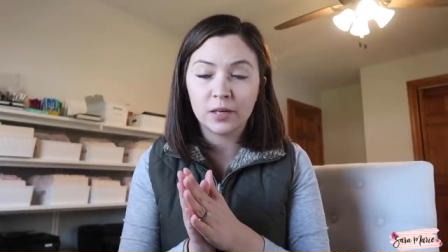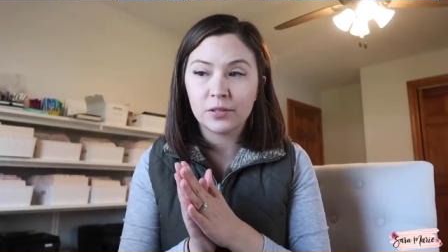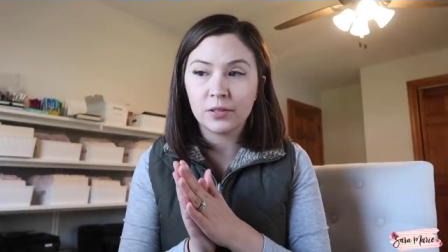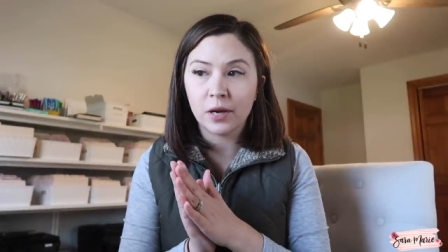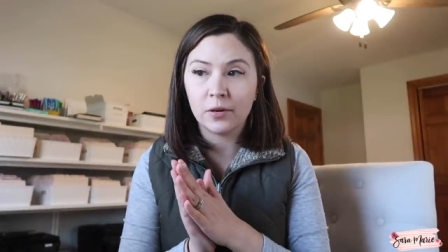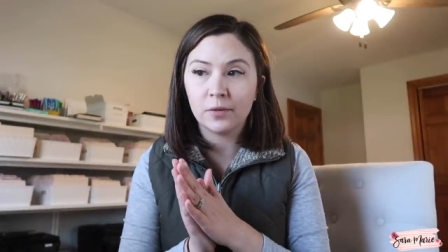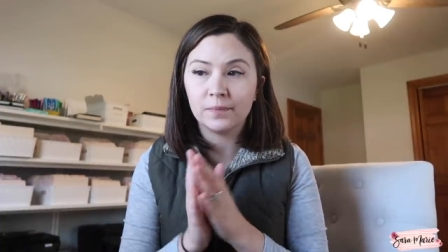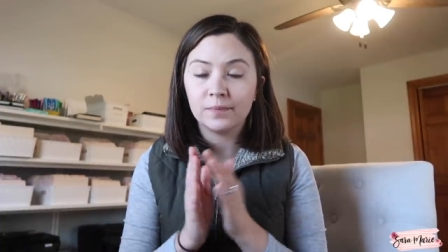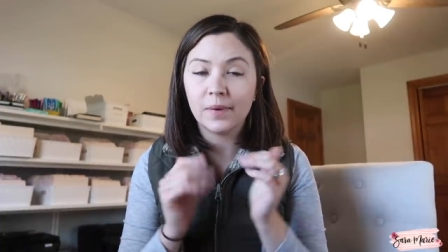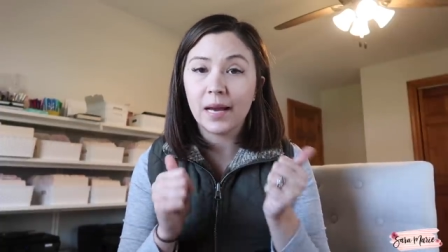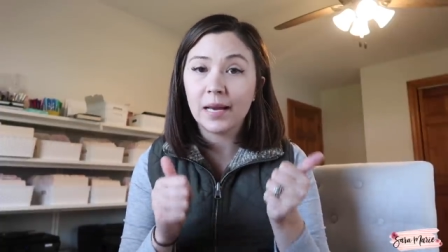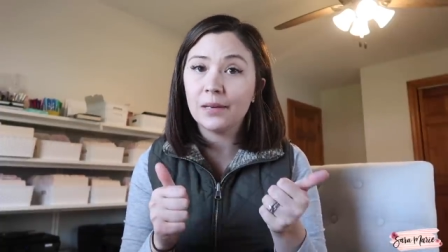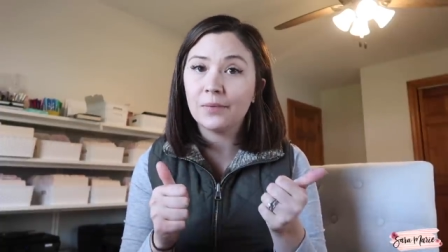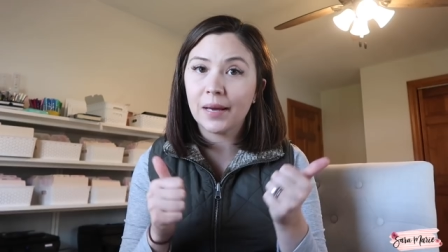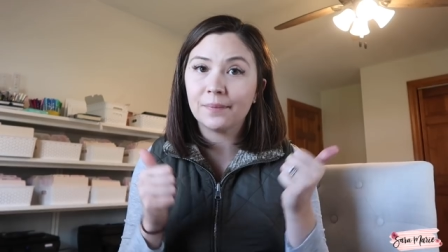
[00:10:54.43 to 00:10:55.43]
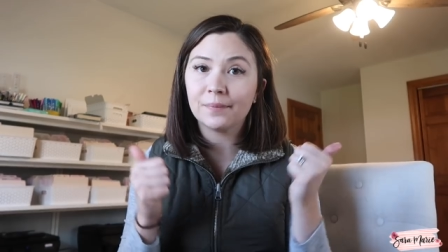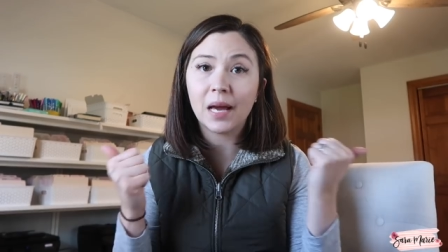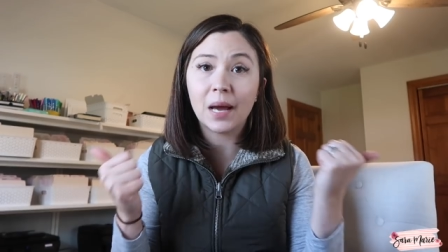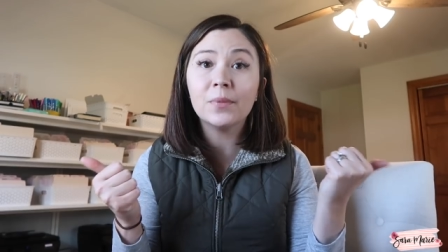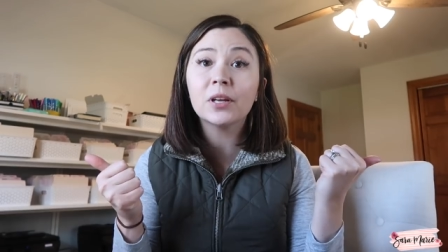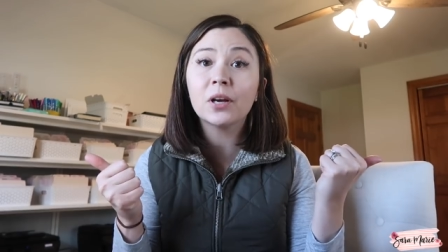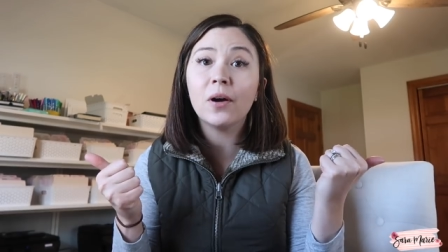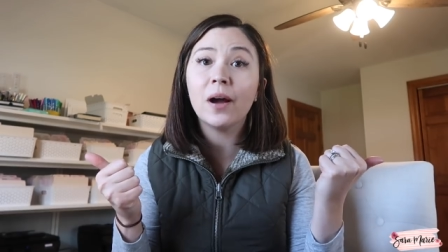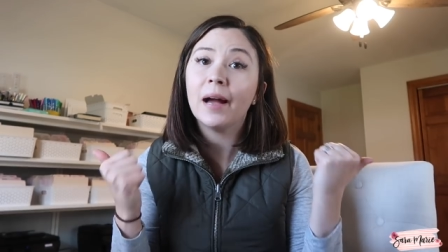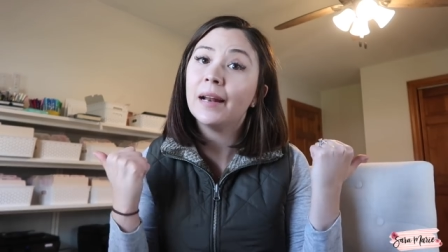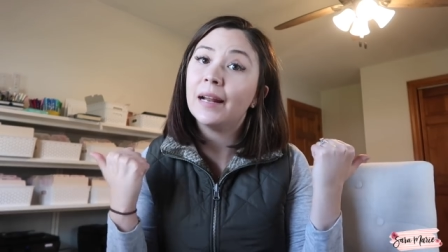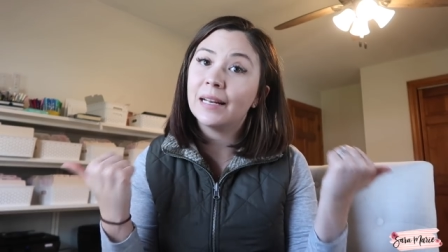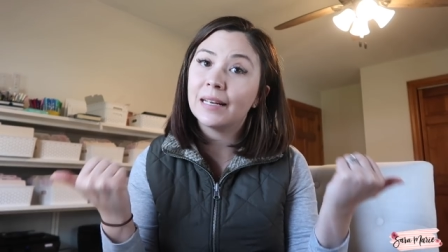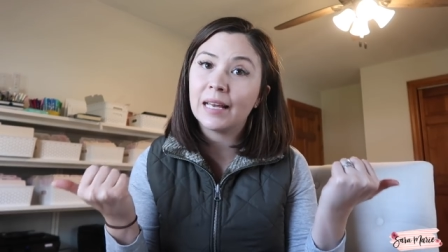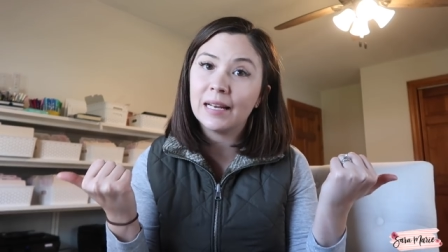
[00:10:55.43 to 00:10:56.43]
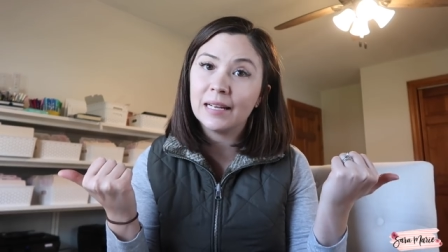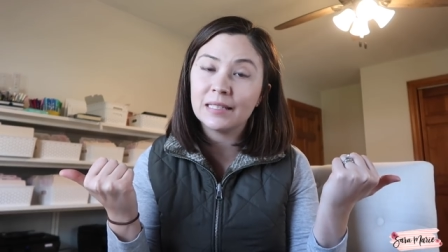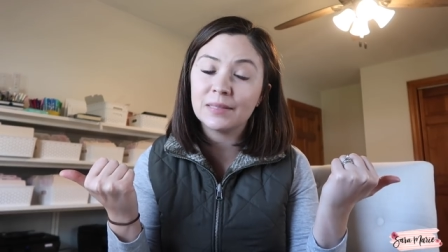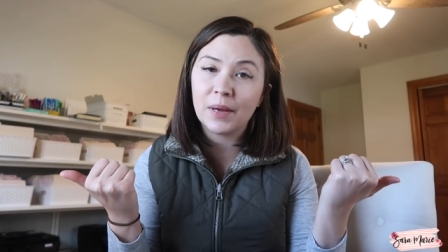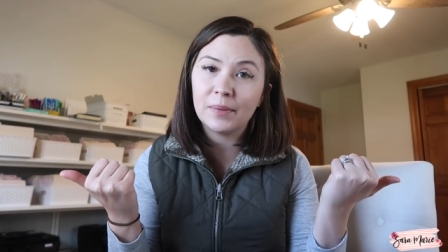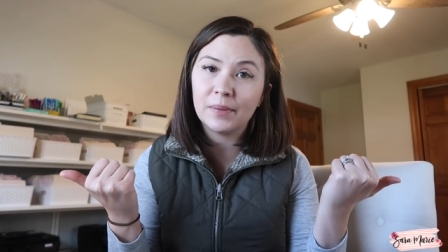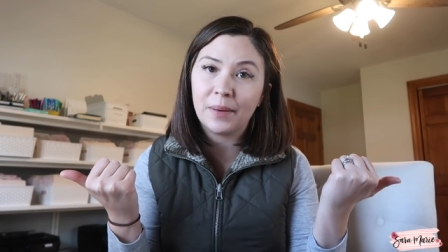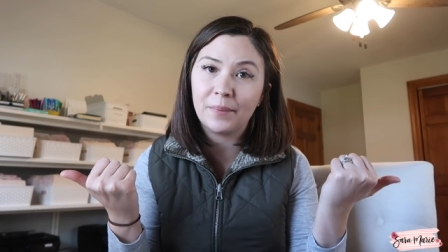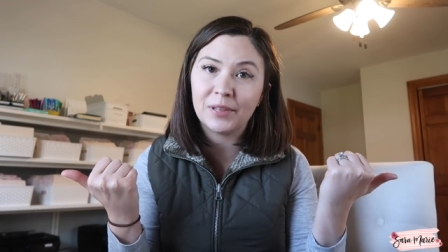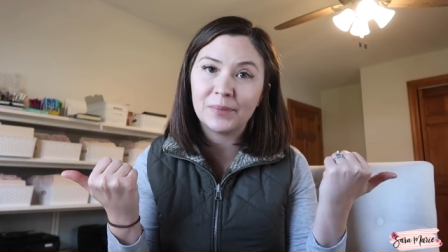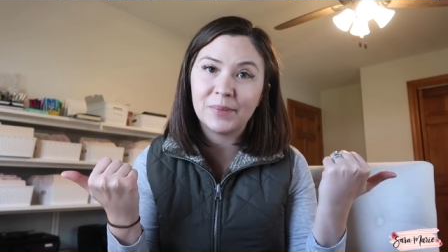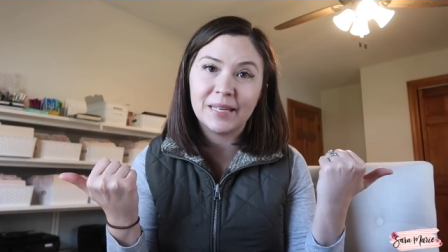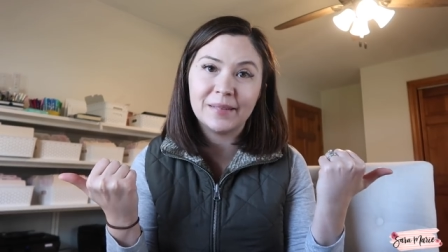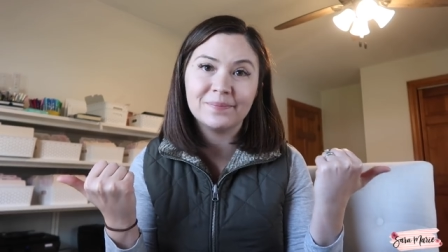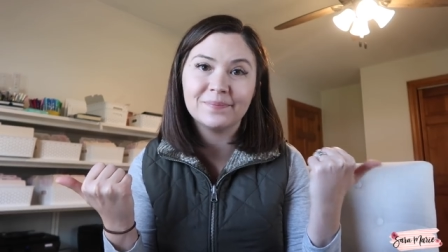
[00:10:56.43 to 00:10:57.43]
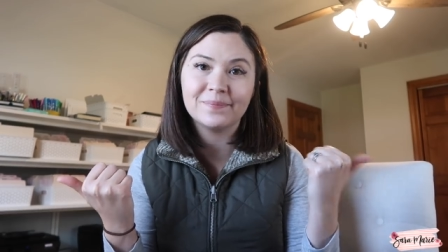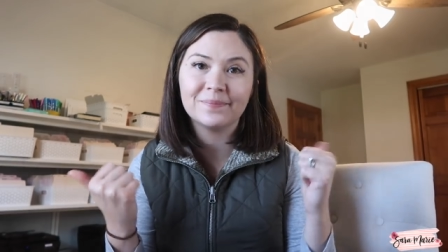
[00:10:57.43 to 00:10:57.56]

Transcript: So anyway, I'm gonna go ahead and get into my plan with me.